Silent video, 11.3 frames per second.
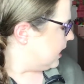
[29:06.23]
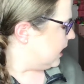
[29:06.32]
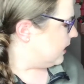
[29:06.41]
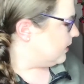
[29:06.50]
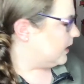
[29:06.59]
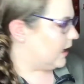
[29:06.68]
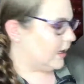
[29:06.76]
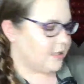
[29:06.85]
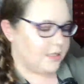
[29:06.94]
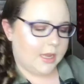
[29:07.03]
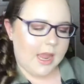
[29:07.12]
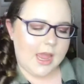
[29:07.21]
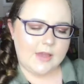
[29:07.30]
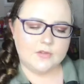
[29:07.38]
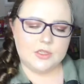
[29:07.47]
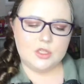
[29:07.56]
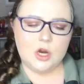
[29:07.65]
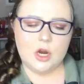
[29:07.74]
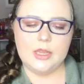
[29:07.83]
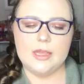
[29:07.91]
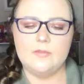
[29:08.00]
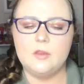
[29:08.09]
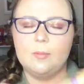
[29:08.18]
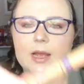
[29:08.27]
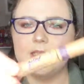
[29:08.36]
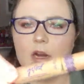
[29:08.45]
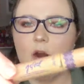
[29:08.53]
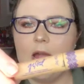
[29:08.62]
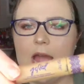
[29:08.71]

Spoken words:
And the next thing I have is the Tarte Gifted Mascara.